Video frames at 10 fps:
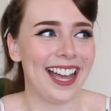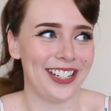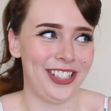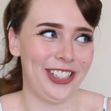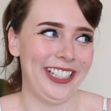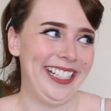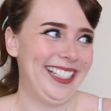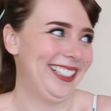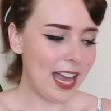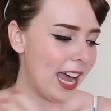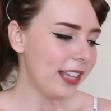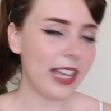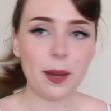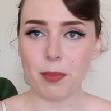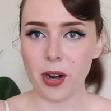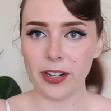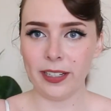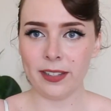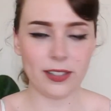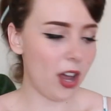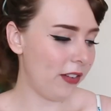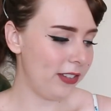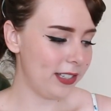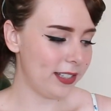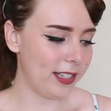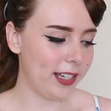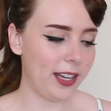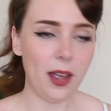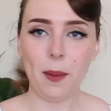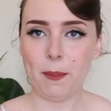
actually. I like bargains, obviously.